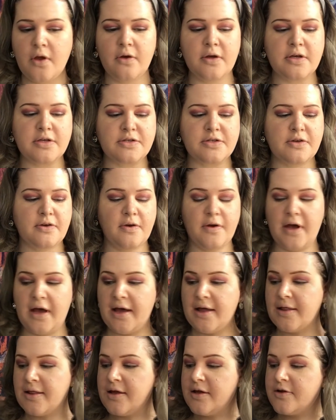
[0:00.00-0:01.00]
Okay, so
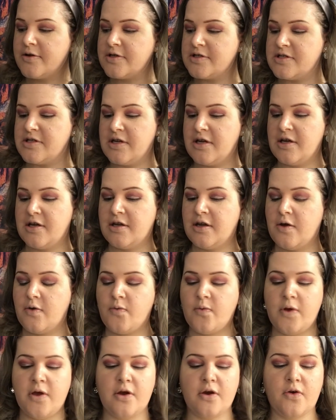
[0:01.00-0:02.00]
eyeliner is done.
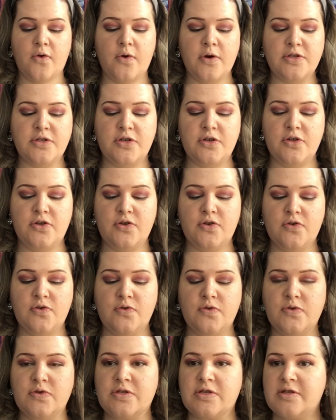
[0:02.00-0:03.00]
We are going to
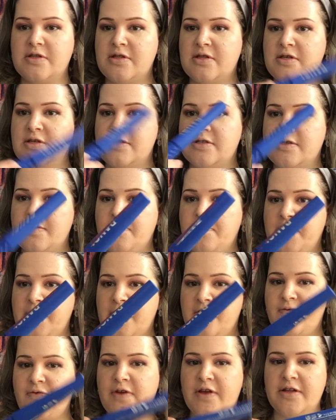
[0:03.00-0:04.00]
use this
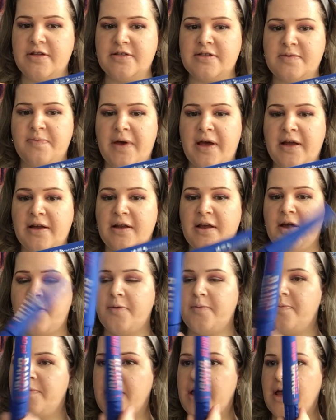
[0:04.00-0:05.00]
Benefits Bad Gal
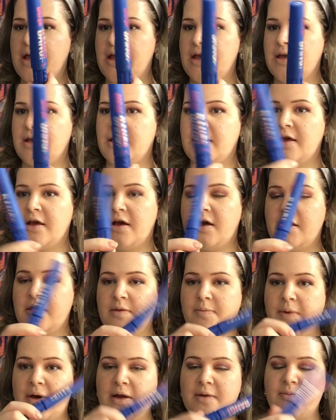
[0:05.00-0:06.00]
Bang on
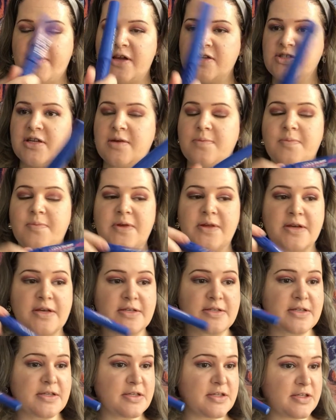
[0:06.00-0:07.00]
the bottom lash line
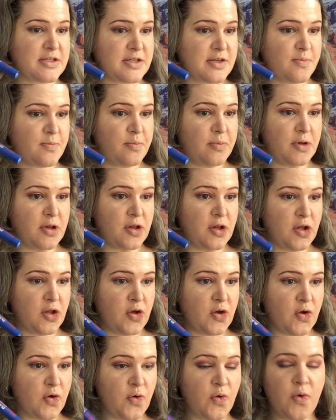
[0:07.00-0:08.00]
because this is a
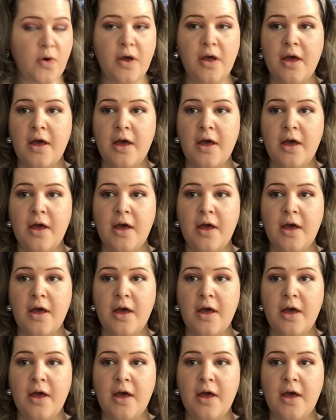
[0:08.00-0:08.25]
blue.